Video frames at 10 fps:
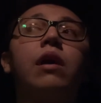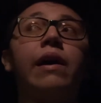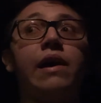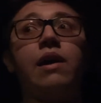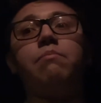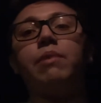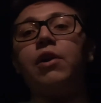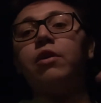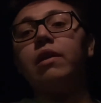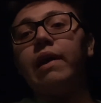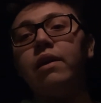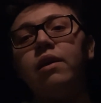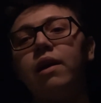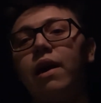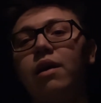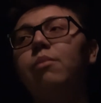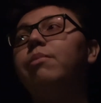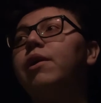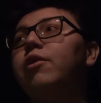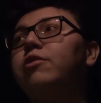I had better lighting, I had a
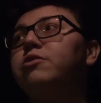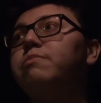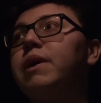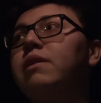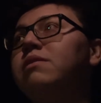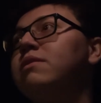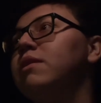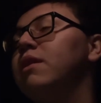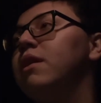better space.